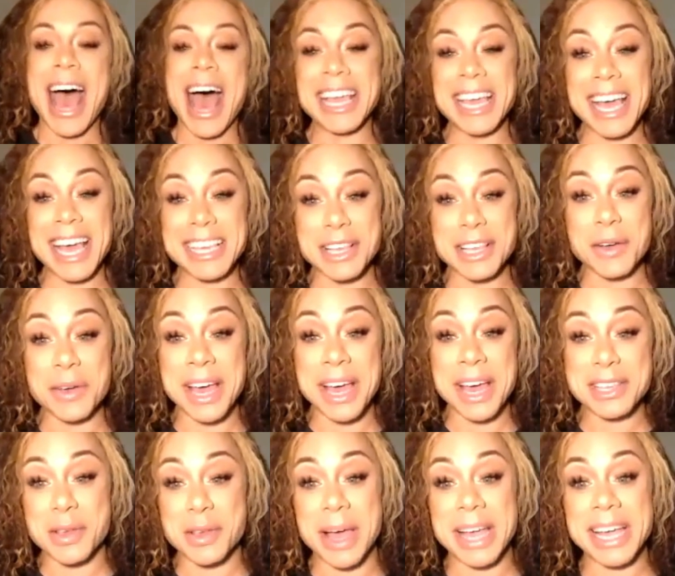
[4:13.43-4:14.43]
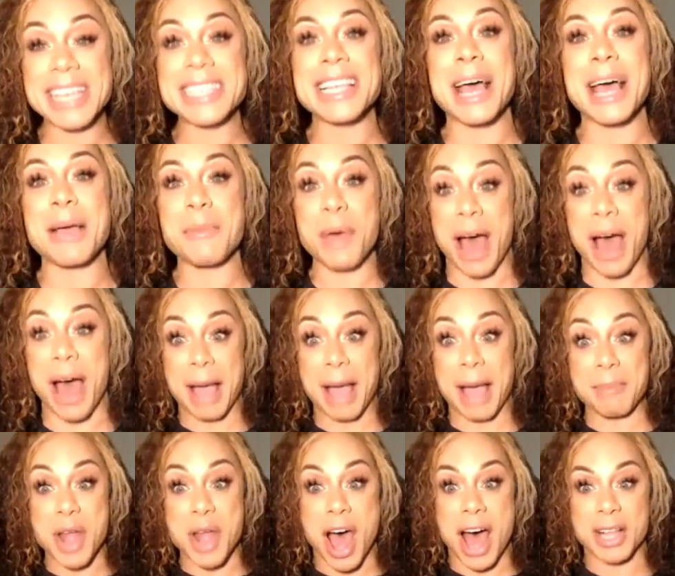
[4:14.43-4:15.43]
I guess, so I guess
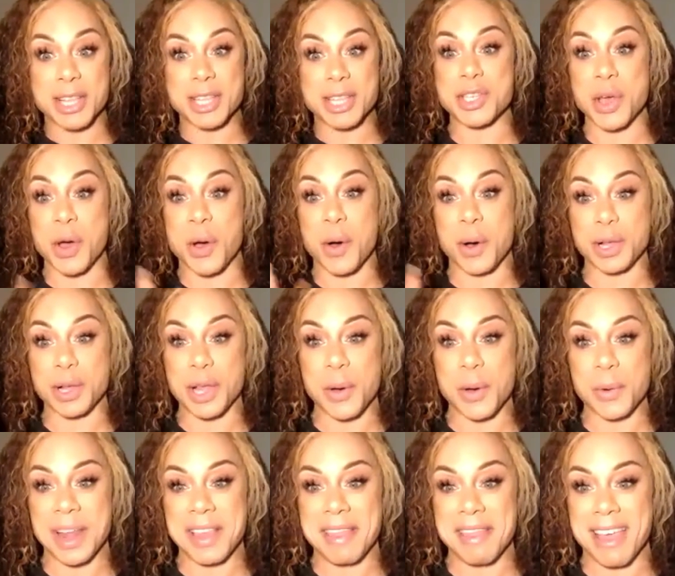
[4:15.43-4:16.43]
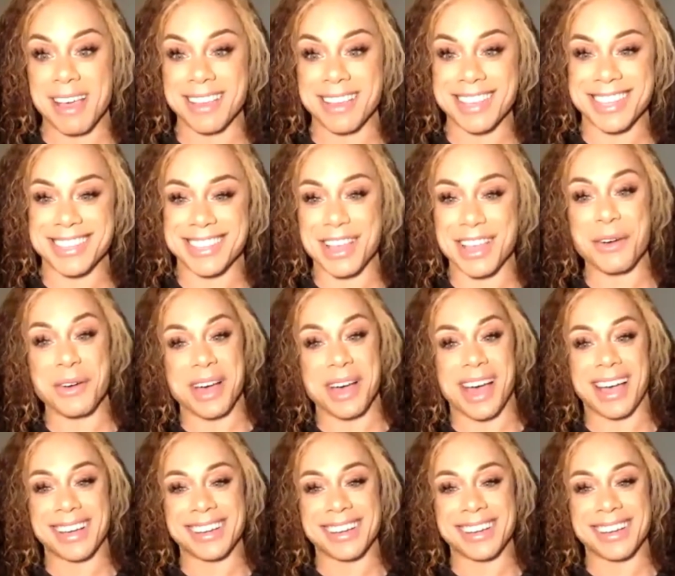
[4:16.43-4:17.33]
I'm not so alone in this. Okay.